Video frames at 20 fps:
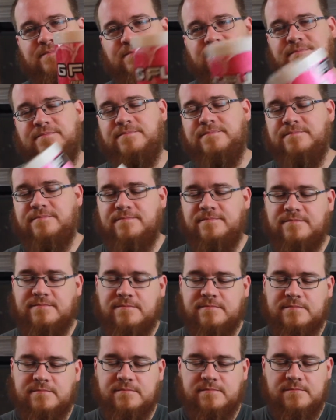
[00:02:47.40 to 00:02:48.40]

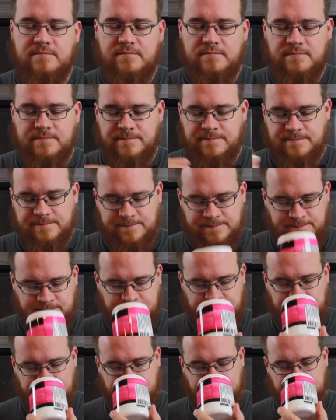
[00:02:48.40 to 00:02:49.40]

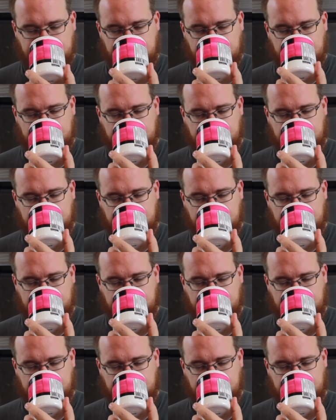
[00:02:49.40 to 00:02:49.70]
(no one is talking)